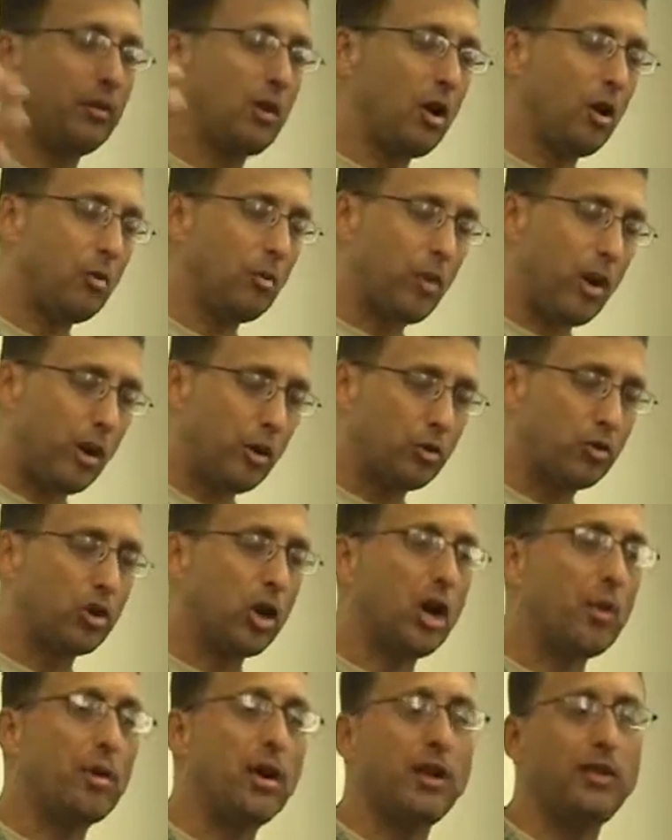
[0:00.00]
you know,
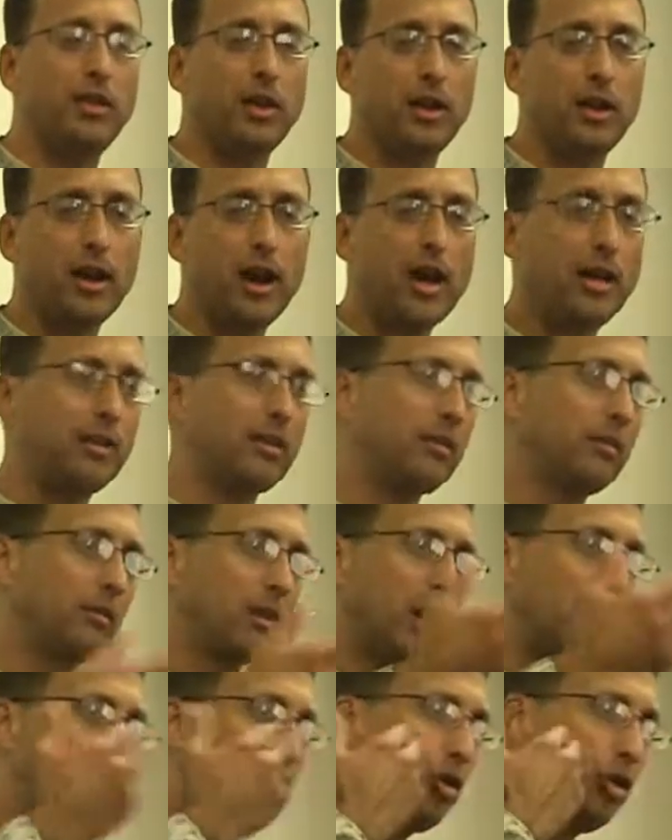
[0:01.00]
barotrauma in the gut,
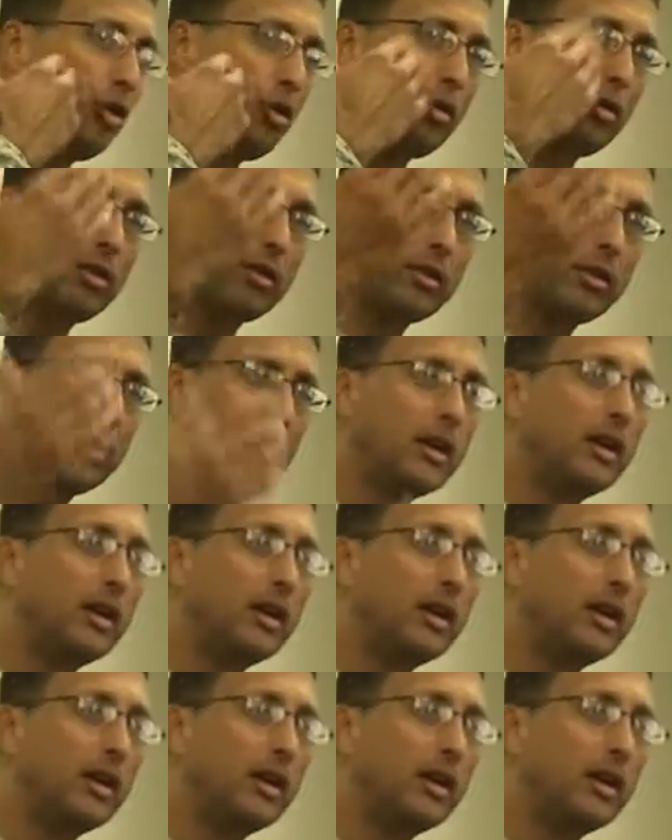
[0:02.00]
a tooth,